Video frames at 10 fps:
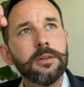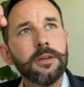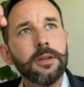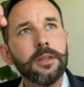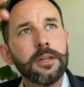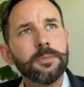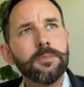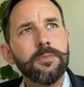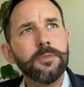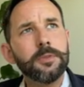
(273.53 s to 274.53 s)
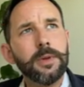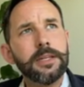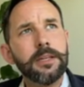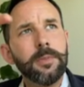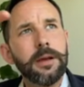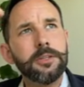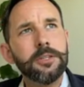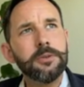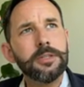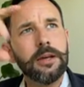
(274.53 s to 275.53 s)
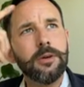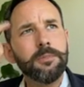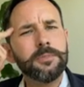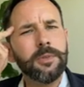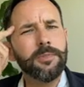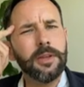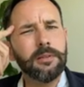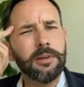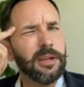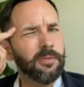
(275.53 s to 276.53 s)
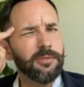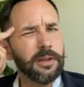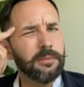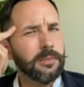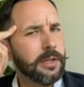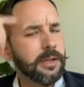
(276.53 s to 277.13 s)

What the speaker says: in that space is our power to choose our something and our freedom.